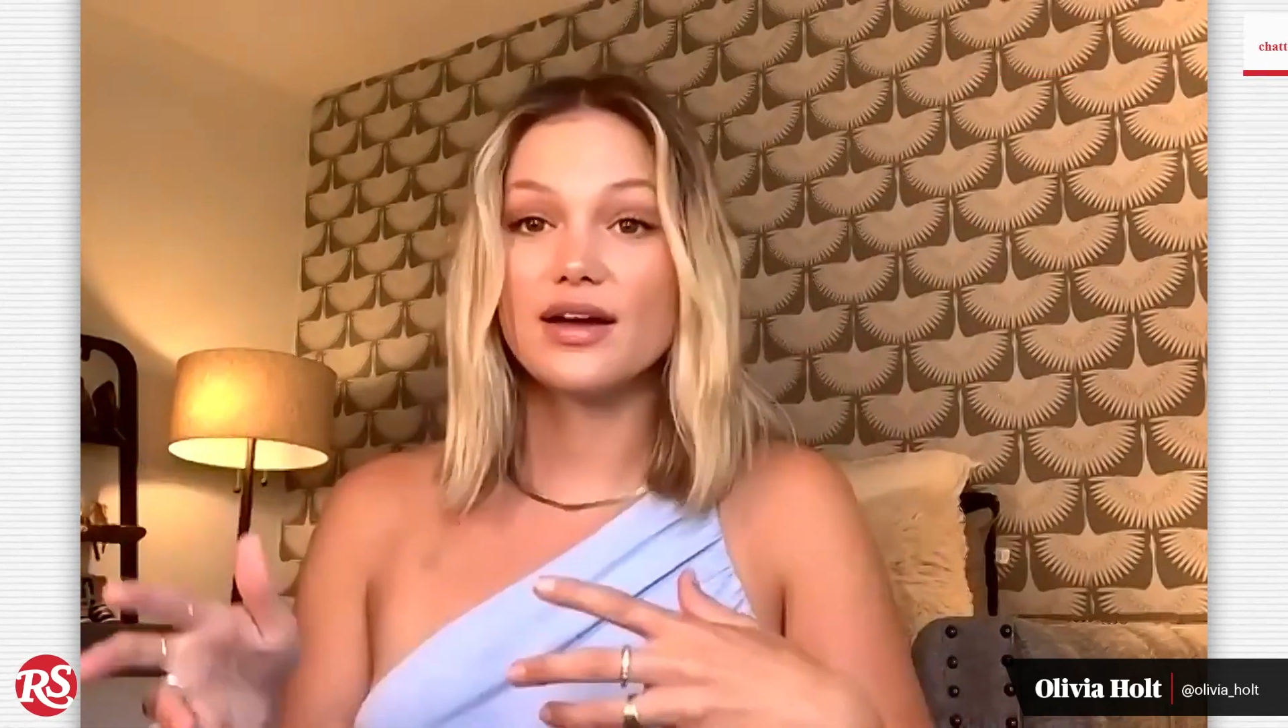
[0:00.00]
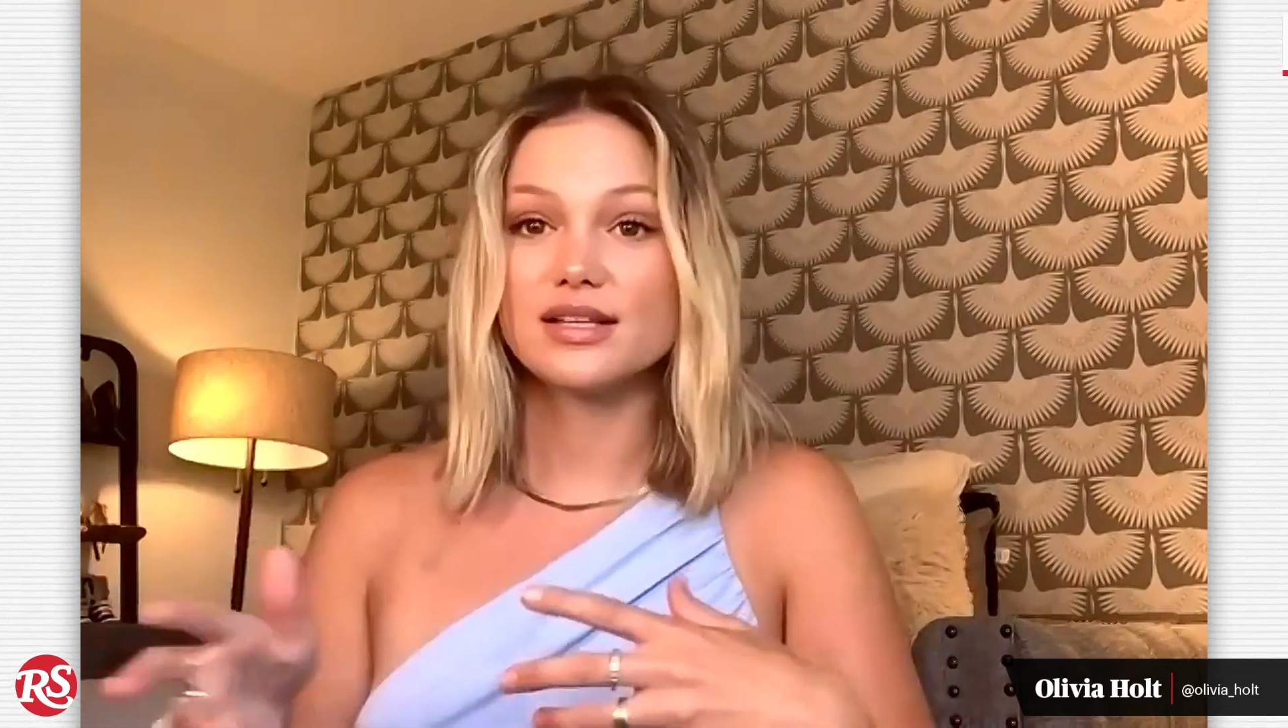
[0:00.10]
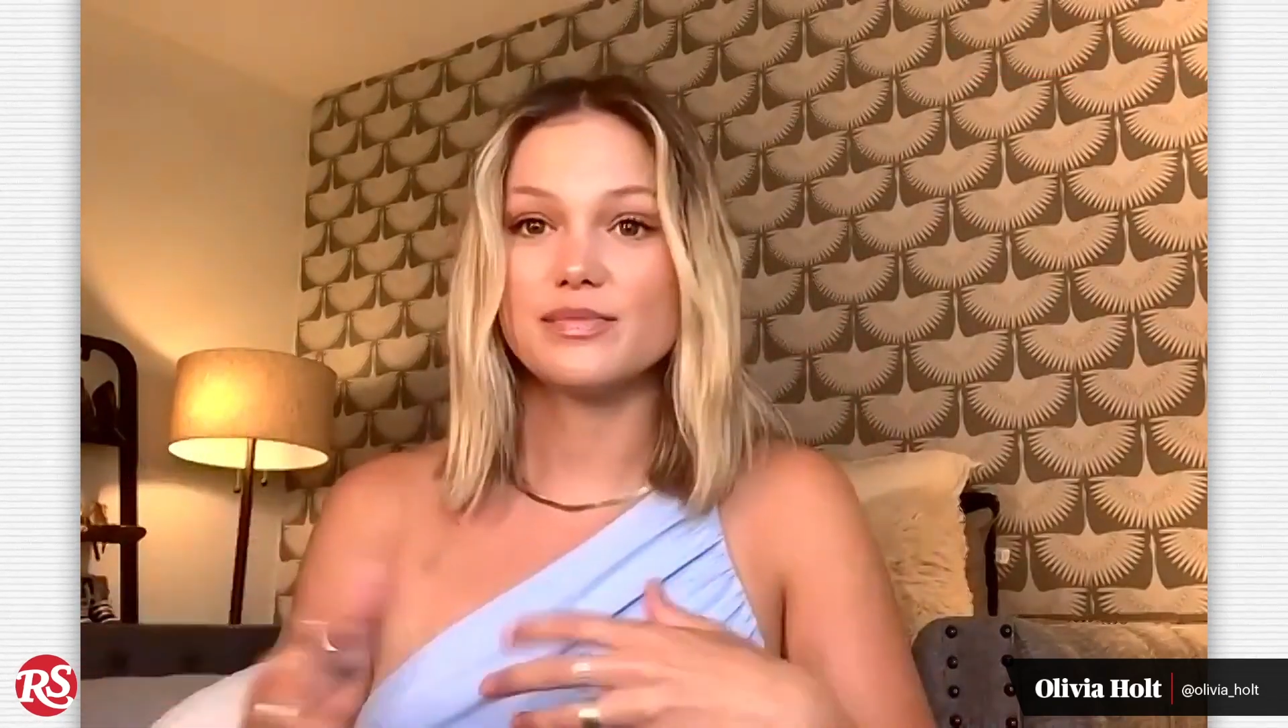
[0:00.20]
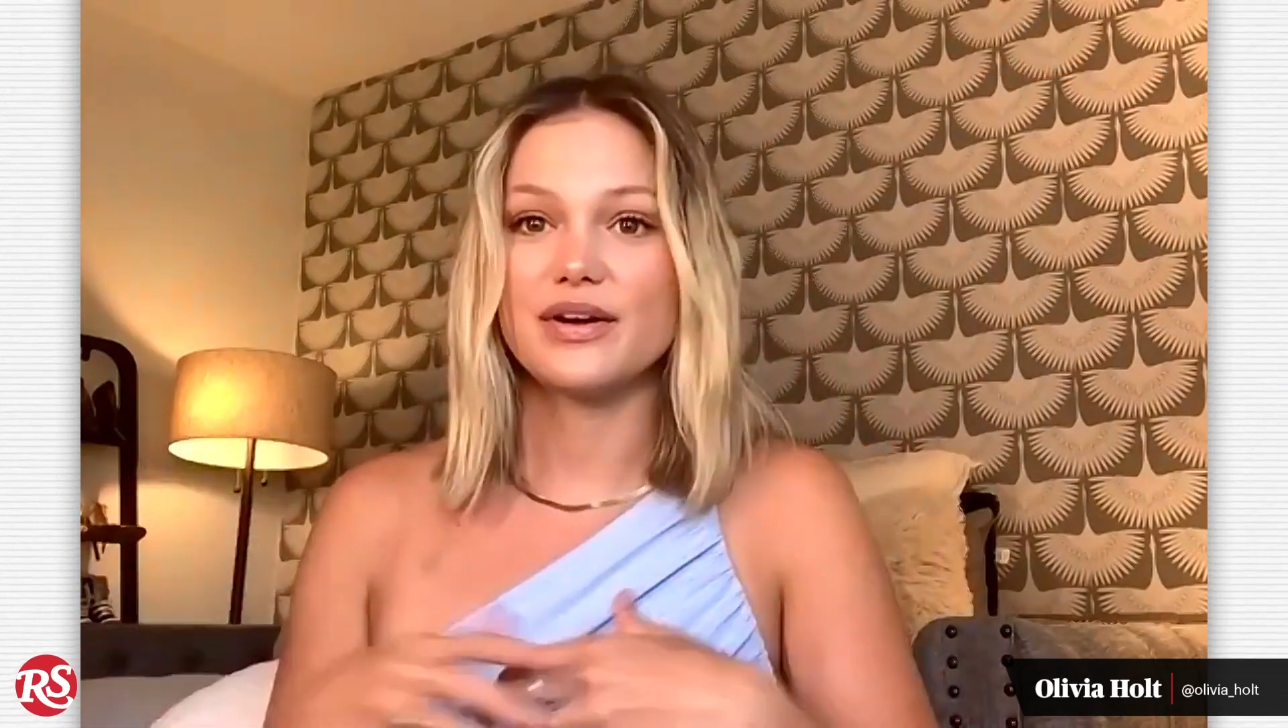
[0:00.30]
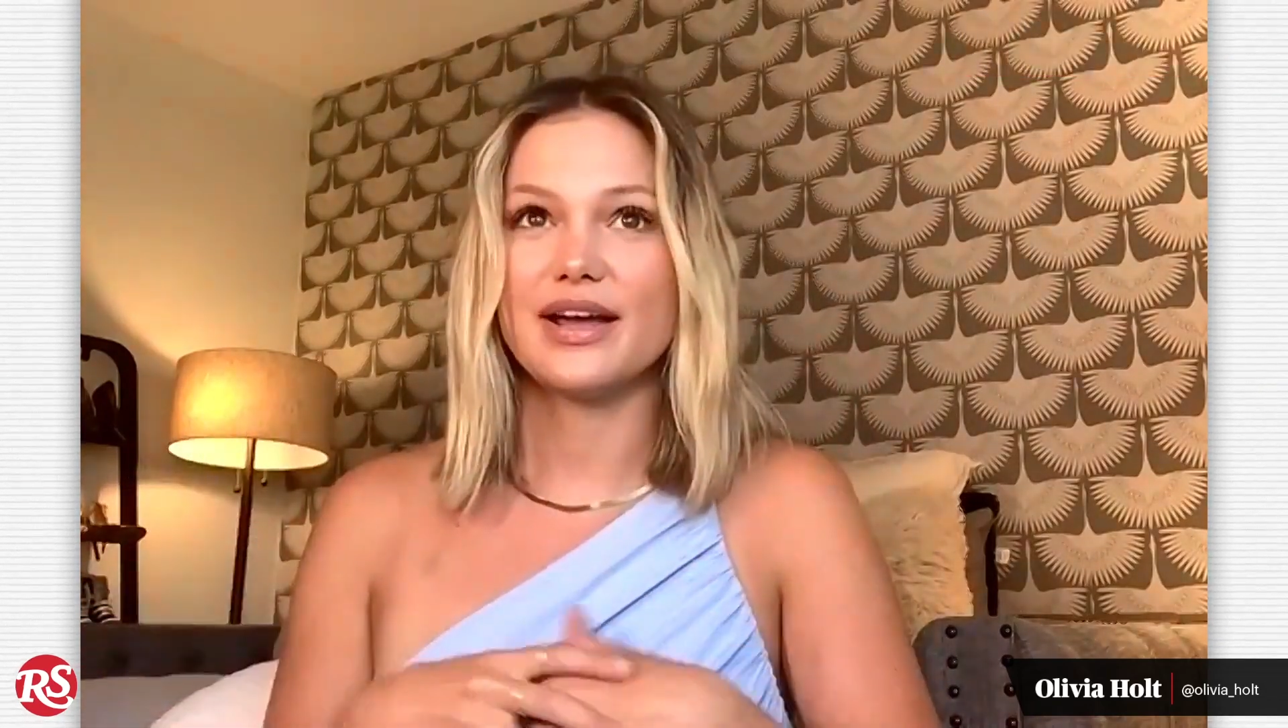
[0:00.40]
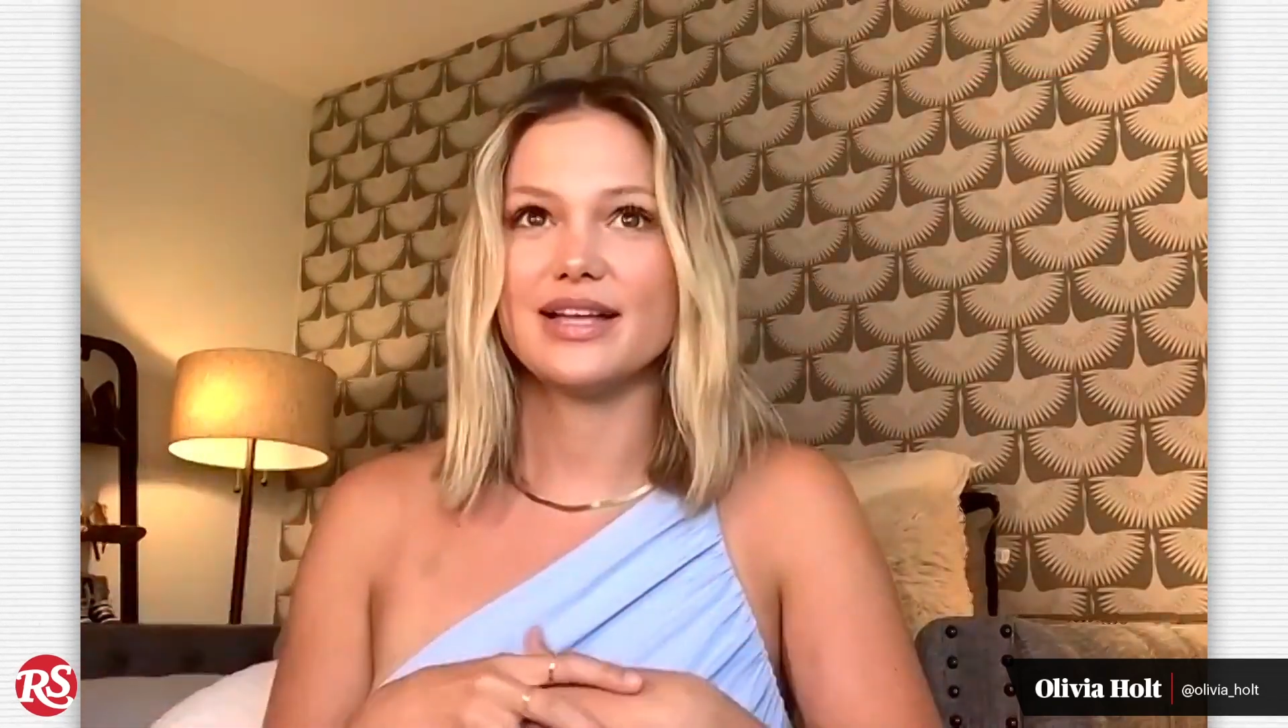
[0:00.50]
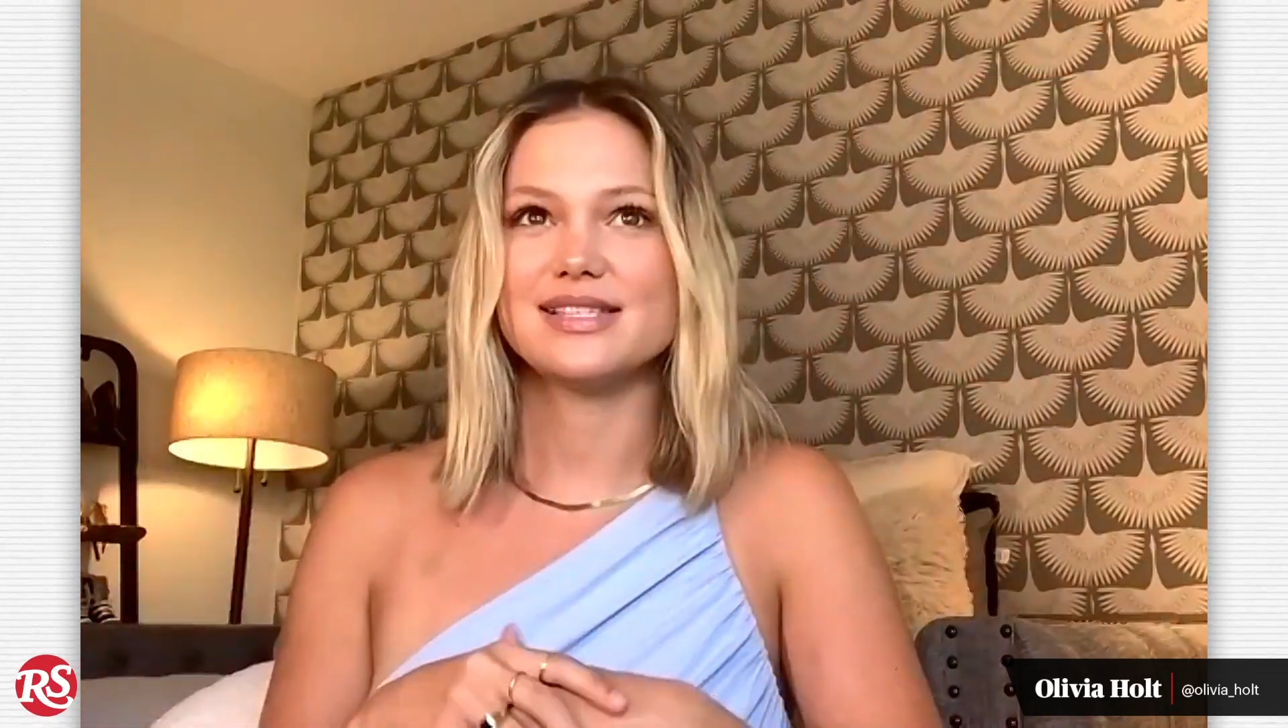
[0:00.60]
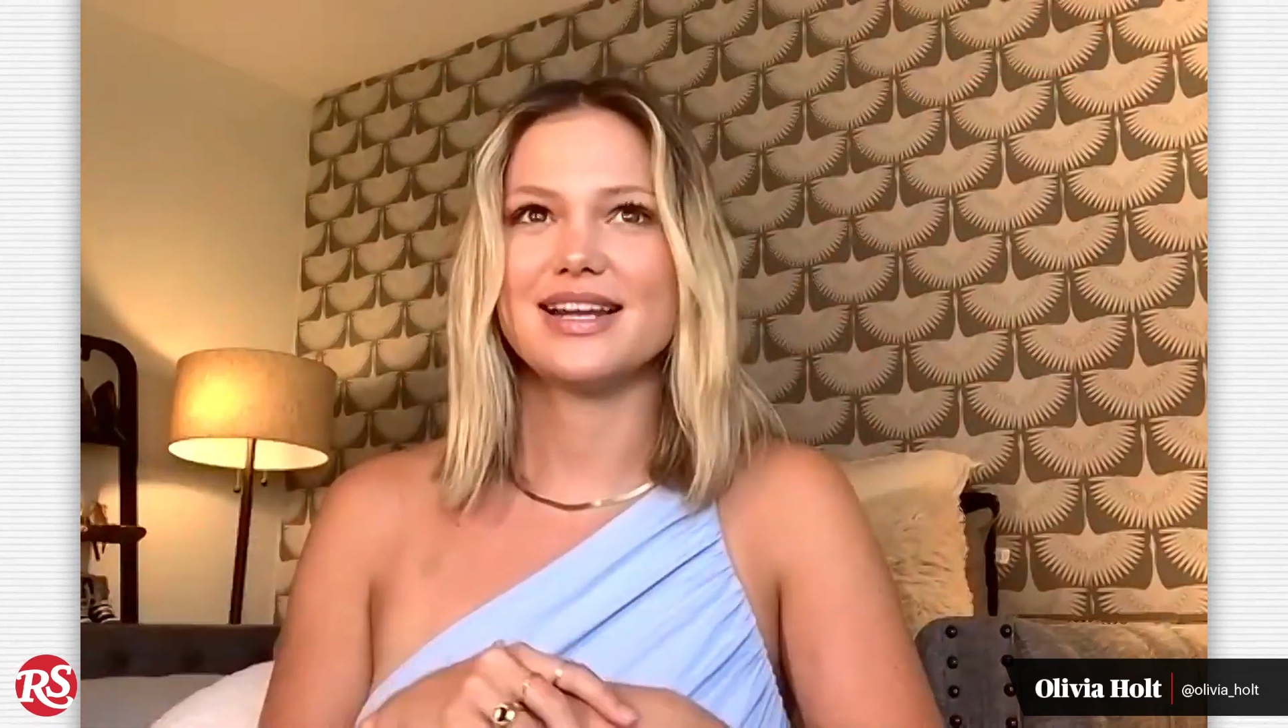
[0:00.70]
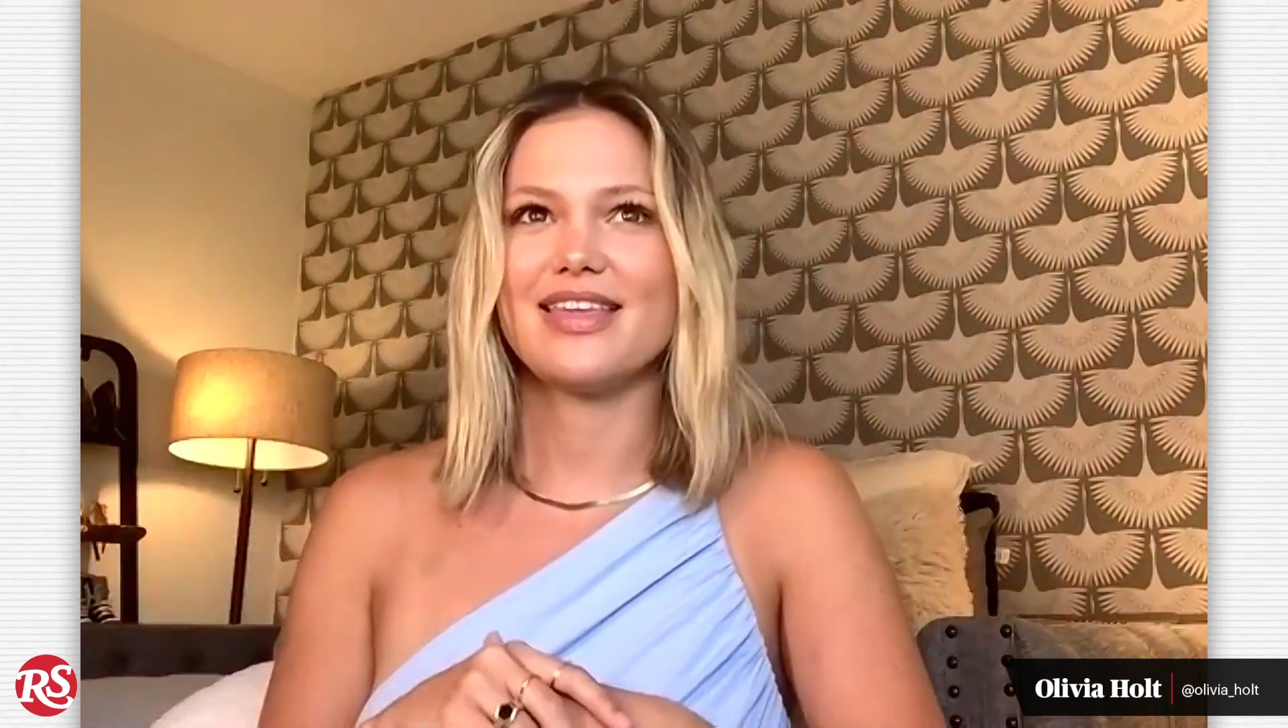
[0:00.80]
to experience